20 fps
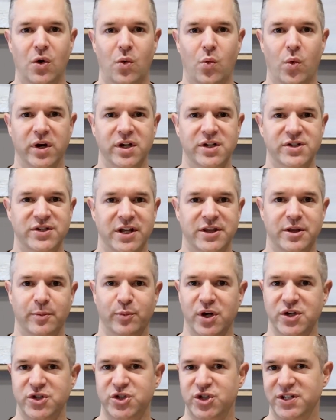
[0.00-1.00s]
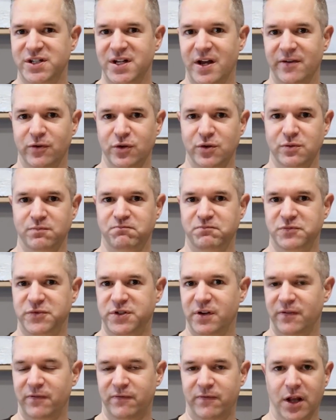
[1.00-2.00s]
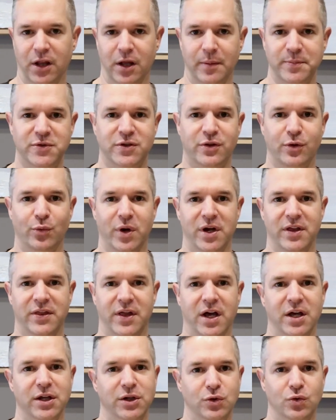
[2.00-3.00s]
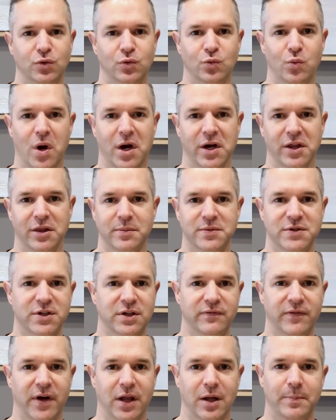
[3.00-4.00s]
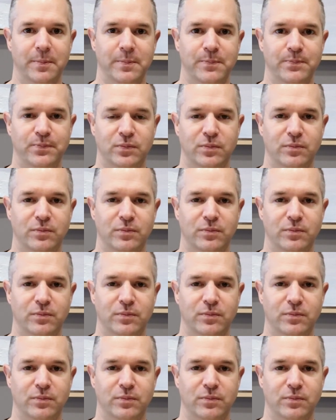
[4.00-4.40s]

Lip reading: One is that the breast just never developed the way that you wanted them to develop,